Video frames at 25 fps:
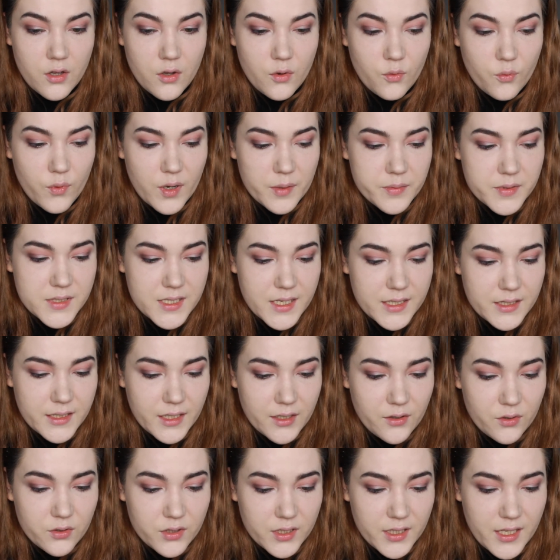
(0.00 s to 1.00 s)
website, they
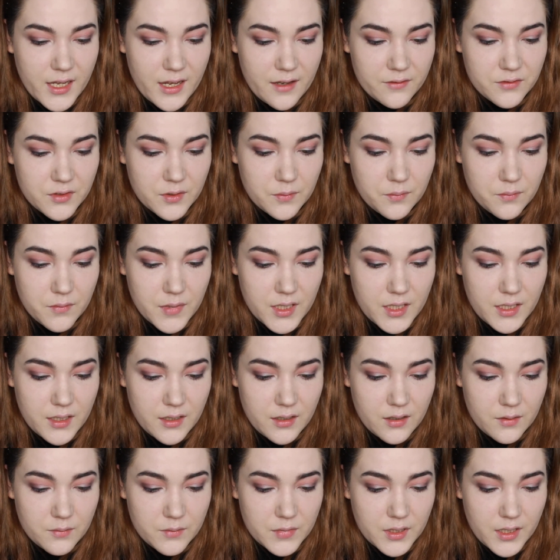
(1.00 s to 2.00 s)
only have the
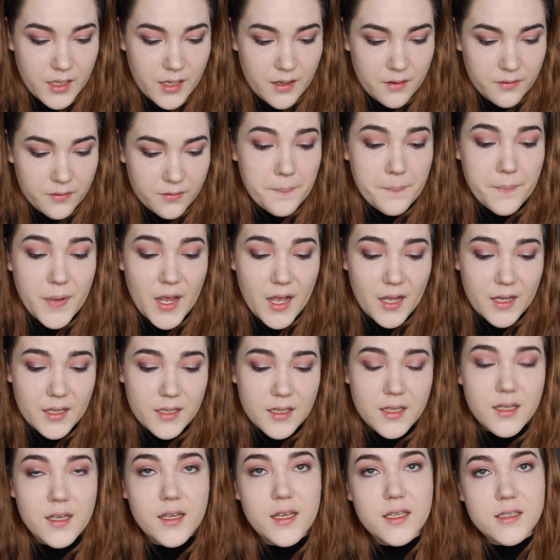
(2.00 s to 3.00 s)
medium left.
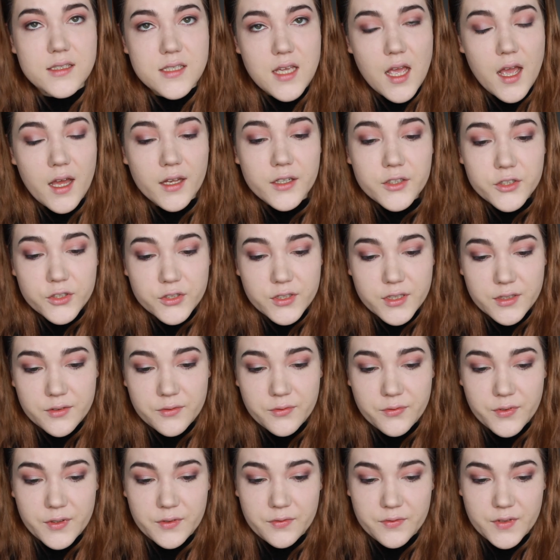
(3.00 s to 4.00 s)
But it's
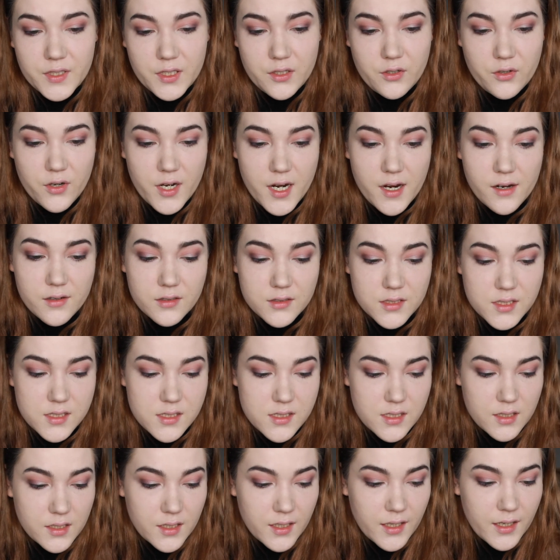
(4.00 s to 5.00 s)
150 crowns
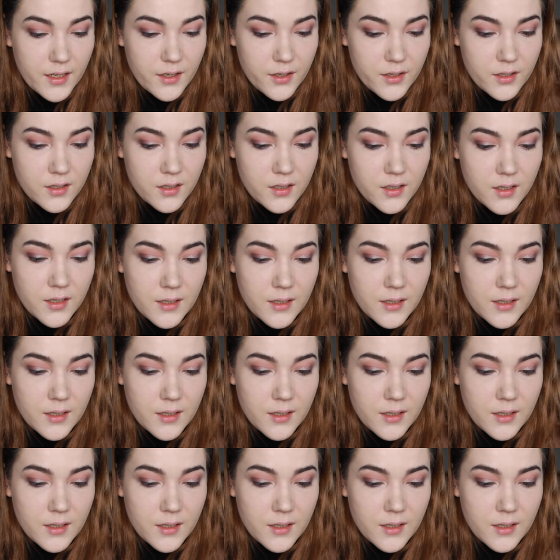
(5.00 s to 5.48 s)
on there.